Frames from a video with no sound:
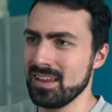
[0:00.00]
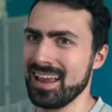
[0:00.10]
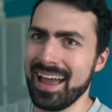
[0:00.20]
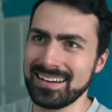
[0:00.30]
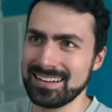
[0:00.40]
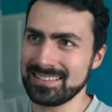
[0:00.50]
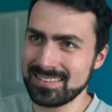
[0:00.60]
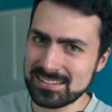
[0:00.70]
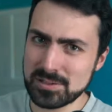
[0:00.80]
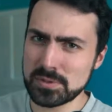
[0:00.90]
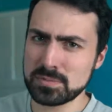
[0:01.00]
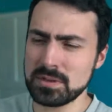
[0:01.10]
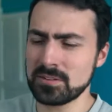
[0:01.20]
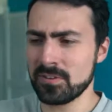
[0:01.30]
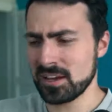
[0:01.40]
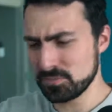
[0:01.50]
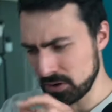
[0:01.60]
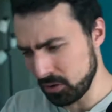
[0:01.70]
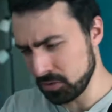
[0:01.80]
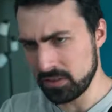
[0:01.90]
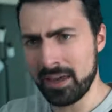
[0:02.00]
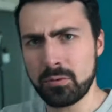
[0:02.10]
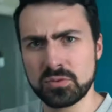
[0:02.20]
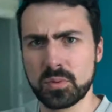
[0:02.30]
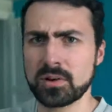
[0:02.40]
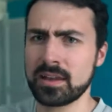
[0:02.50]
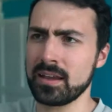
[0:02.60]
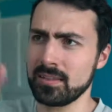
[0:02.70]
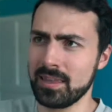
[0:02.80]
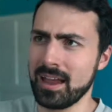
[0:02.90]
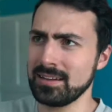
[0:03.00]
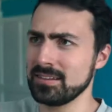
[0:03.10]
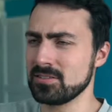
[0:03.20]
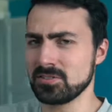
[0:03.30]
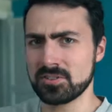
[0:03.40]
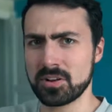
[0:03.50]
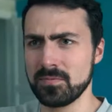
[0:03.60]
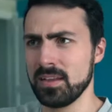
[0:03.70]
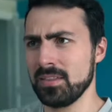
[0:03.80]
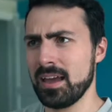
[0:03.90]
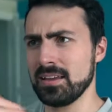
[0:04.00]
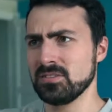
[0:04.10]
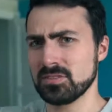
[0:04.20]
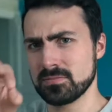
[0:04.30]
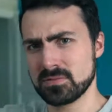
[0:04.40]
I needed this USB device, but only that was working, and I needed to circumvent that, and just